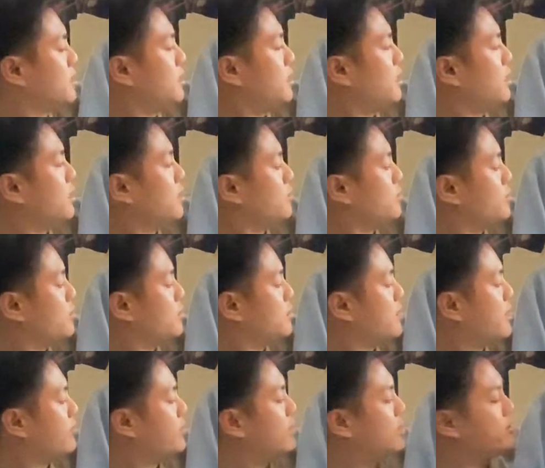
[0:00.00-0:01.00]
And one of
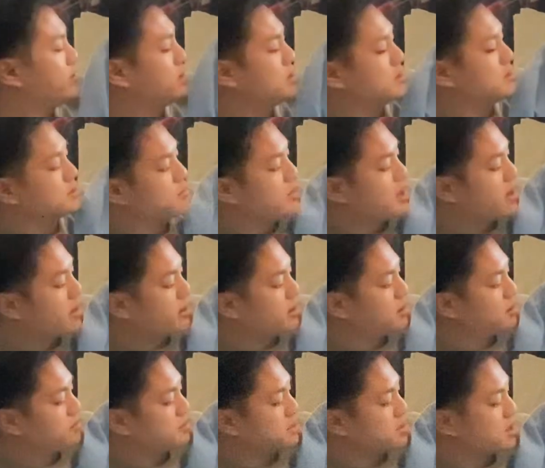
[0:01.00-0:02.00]
my favorite things about it,
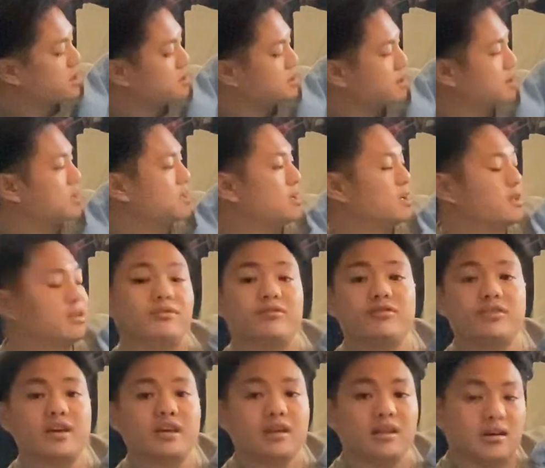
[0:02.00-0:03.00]
besides the cut and
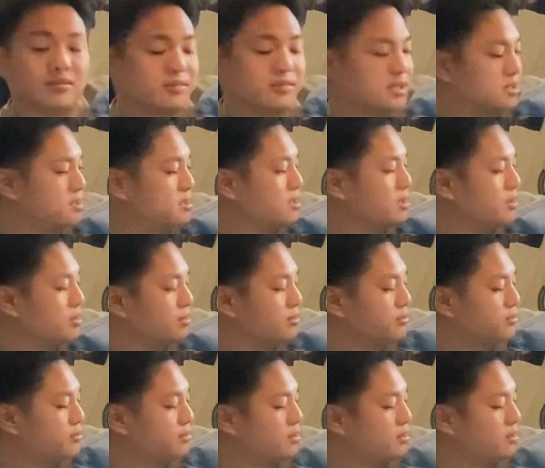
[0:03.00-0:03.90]
fit on myself,